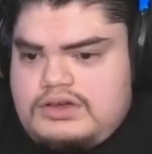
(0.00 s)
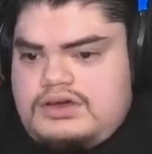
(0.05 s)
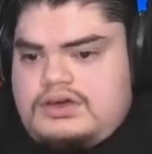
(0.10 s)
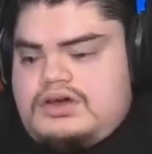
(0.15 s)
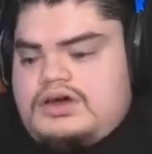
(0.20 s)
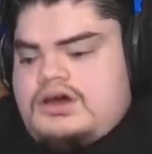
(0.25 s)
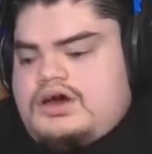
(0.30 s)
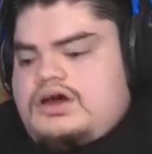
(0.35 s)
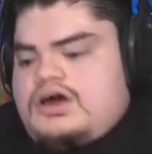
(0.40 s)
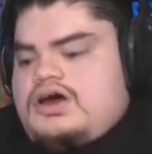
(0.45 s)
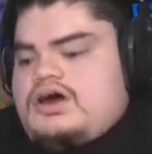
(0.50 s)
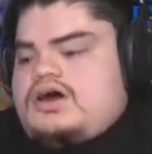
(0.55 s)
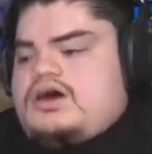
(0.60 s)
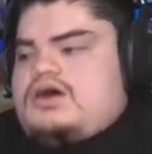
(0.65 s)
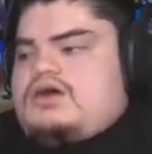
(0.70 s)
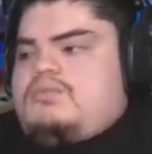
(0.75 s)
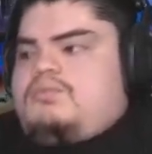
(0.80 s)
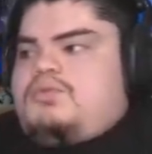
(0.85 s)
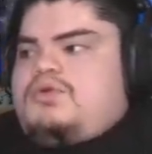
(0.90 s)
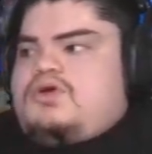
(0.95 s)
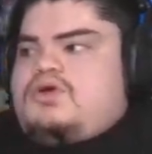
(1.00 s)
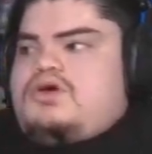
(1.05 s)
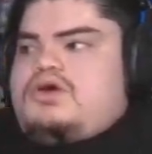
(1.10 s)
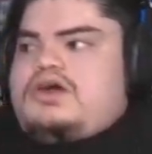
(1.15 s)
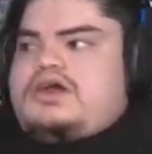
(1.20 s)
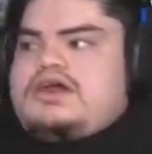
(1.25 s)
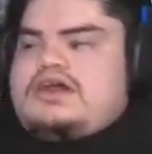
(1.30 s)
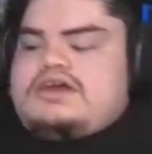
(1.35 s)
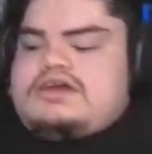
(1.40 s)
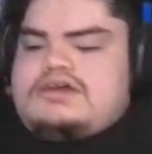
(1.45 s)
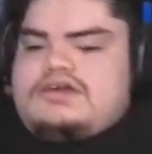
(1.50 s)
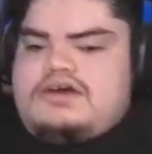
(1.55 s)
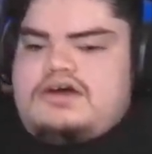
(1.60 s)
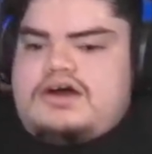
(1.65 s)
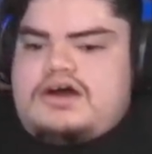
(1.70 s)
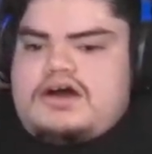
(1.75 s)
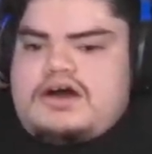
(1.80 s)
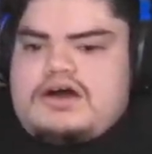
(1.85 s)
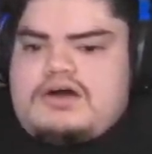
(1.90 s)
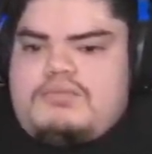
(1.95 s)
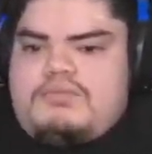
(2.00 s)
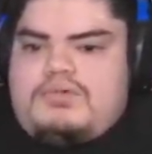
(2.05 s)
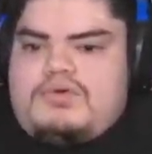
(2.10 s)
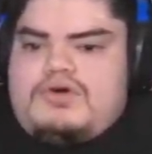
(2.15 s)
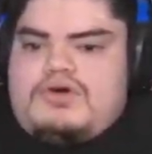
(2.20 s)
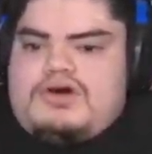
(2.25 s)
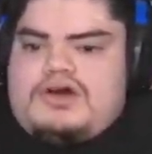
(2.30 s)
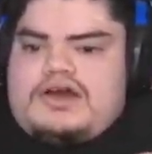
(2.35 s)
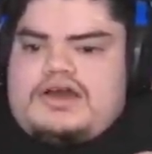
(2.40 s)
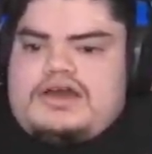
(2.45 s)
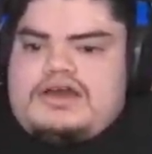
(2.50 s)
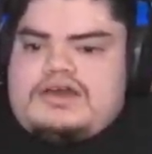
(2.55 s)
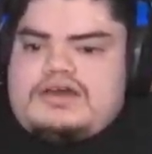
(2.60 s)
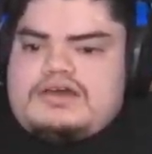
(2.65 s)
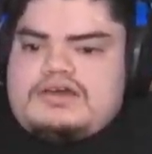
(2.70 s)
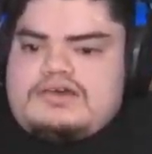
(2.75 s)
Oh boy. Oh boy.